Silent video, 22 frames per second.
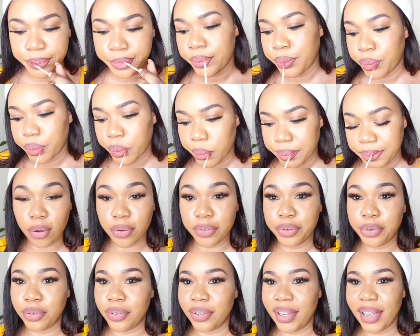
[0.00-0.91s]

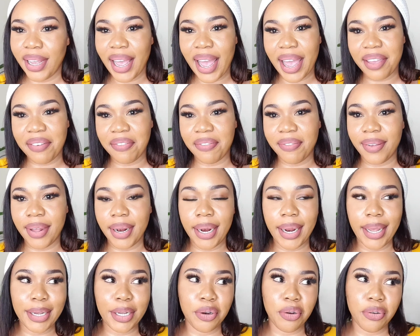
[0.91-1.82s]
Because today I feel
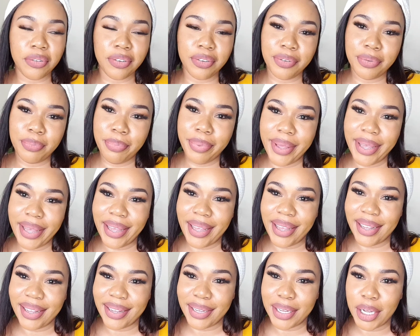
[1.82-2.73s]
like just
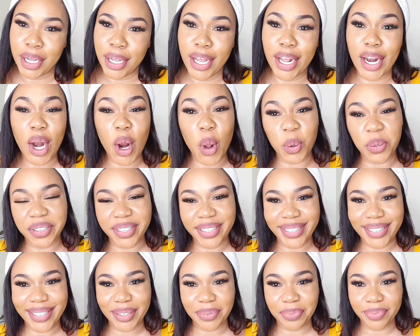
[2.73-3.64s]
being
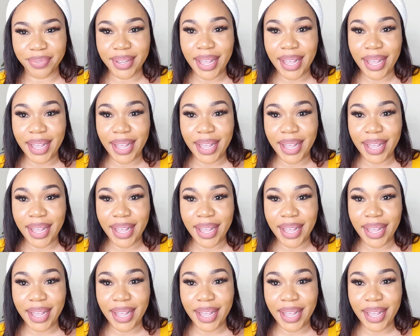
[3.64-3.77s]
glossy,